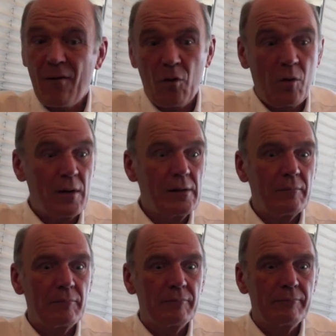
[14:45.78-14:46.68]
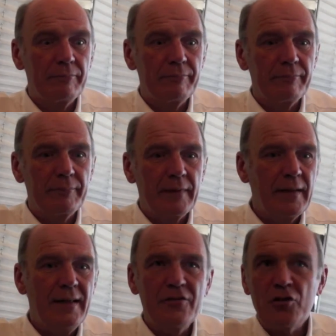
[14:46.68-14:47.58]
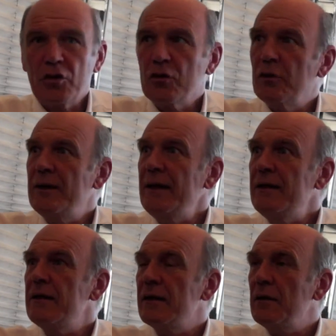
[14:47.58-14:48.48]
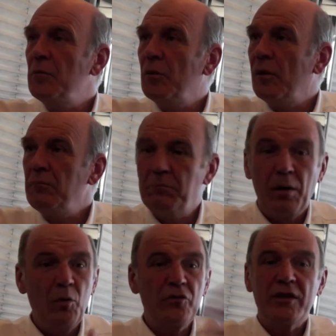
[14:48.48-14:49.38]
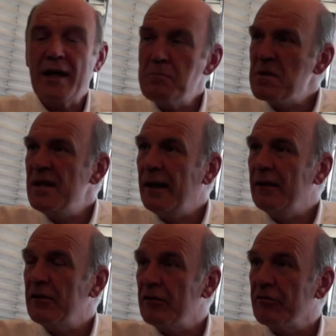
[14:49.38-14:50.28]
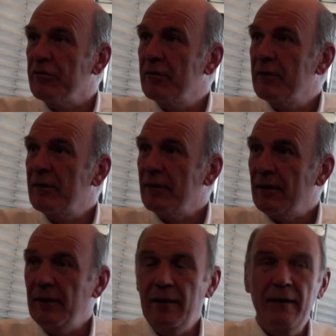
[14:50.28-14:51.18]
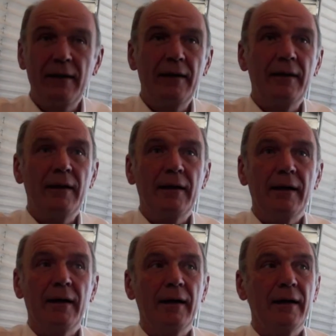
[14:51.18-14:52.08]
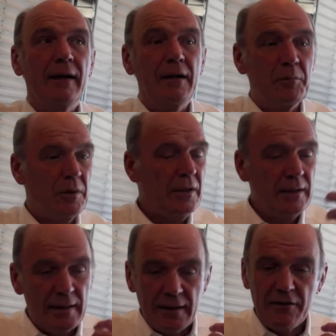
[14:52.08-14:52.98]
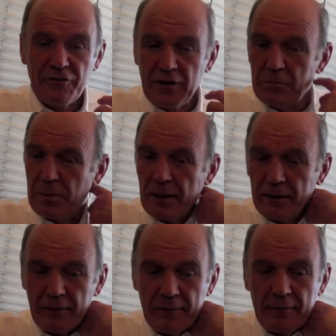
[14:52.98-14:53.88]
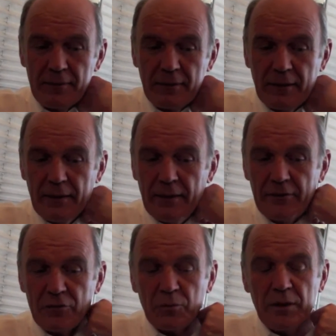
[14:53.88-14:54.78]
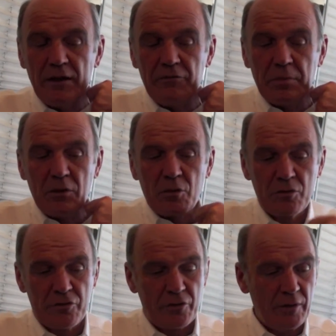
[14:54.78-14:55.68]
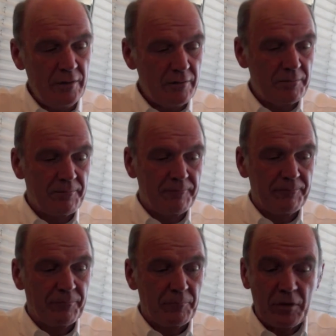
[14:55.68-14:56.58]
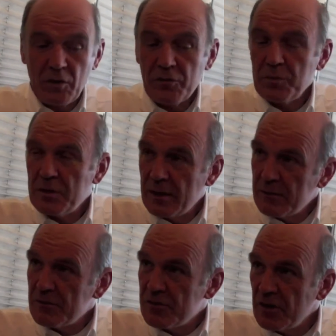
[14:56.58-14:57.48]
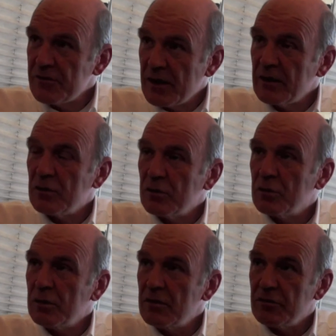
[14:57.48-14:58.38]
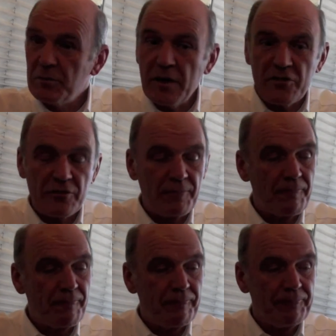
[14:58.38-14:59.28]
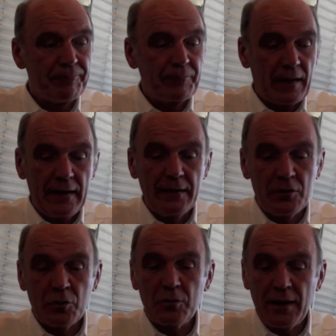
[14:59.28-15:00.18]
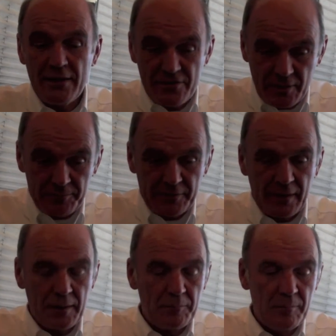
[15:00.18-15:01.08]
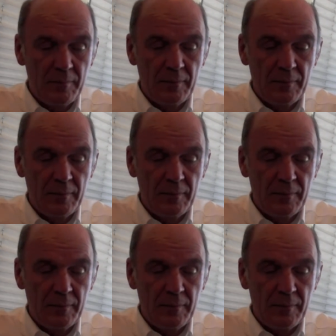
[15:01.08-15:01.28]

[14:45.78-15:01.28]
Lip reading: or he is not connected anymore. Both can be negative, and we didn't get any feedback, so we have been concerned because we just had not good information. And it took quite some time